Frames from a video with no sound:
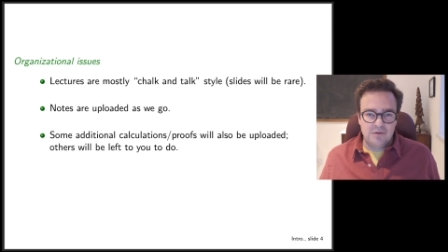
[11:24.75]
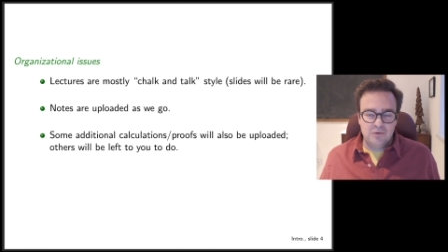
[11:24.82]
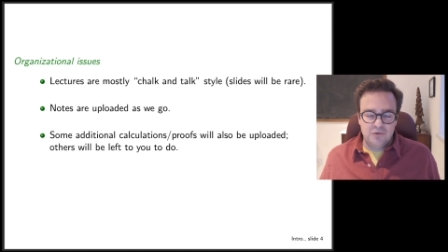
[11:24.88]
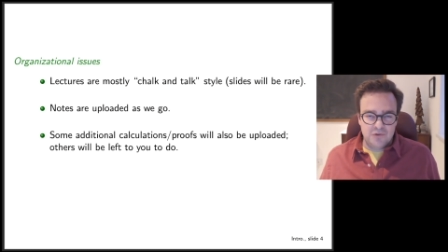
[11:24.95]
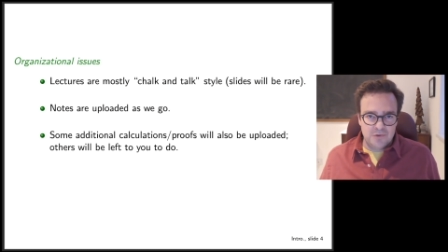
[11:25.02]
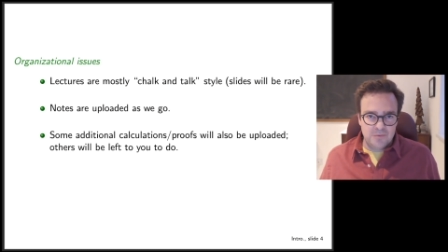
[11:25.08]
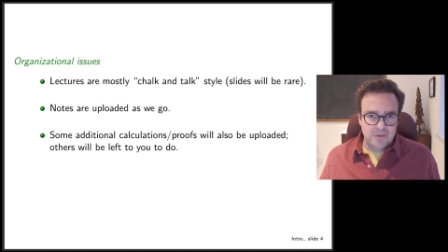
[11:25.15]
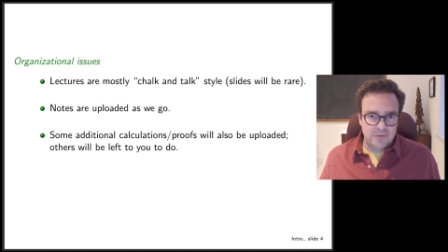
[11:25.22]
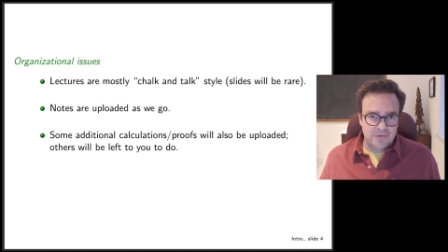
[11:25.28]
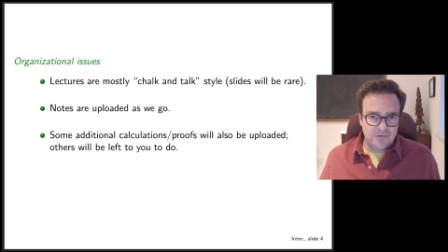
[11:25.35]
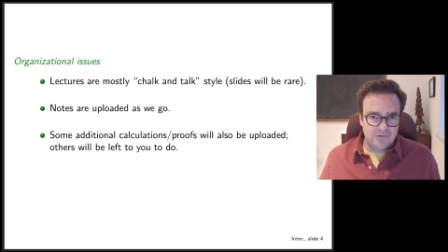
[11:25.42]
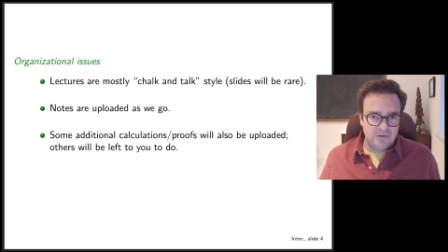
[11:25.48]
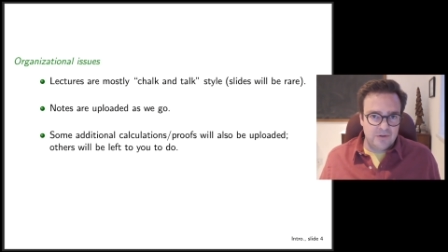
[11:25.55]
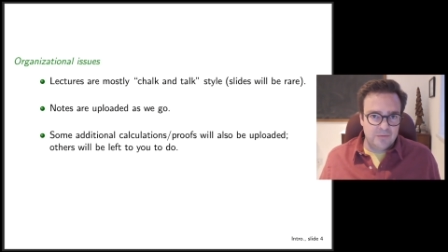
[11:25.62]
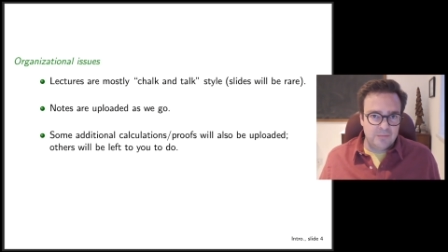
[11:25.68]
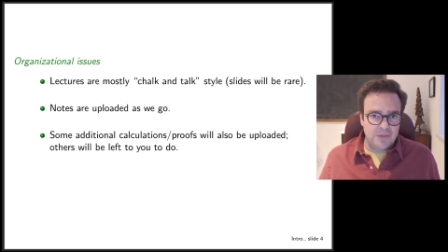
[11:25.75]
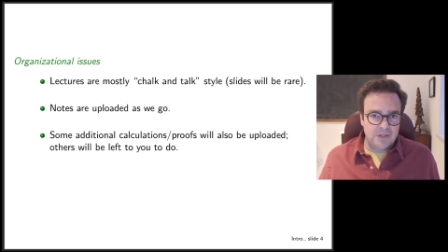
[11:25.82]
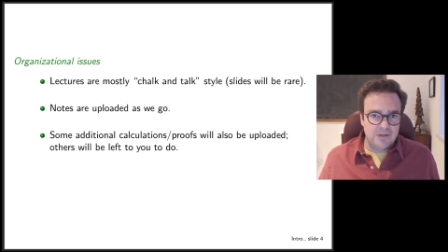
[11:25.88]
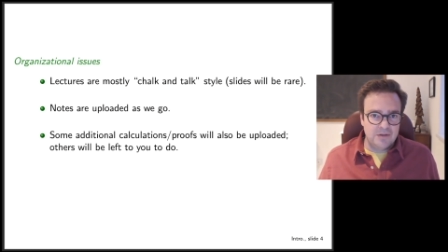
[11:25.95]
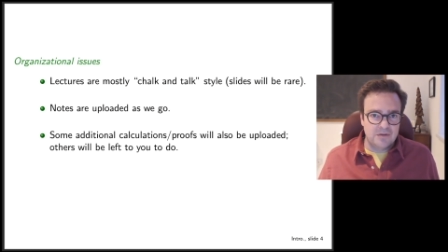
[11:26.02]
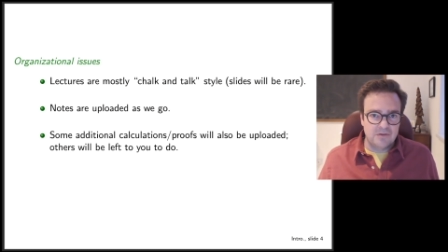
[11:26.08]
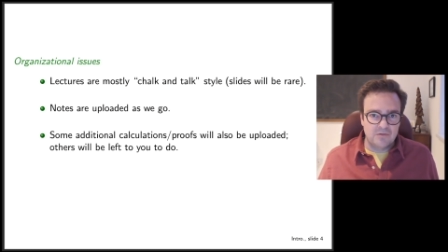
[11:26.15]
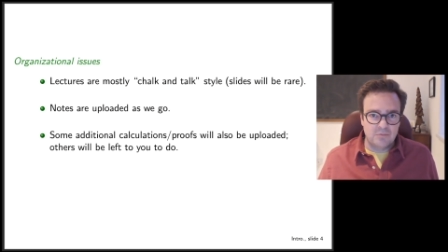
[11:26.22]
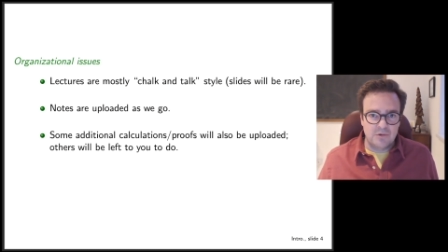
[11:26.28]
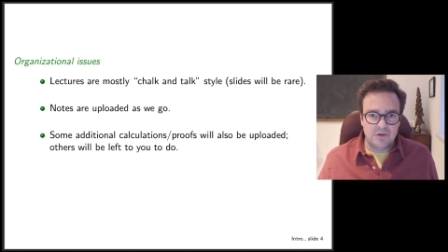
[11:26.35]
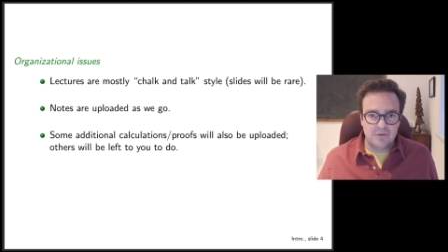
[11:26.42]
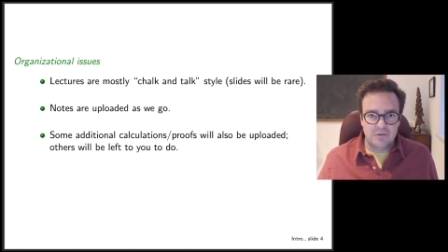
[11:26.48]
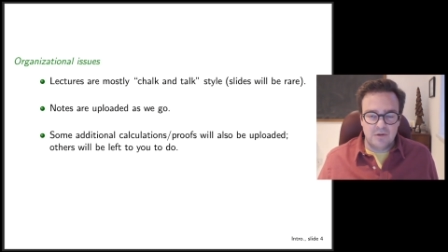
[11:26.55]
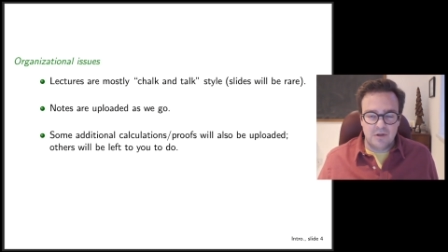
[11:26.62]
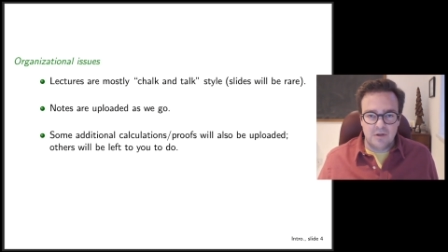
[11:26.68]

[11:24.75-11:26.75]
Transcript: you should be able to see me as well,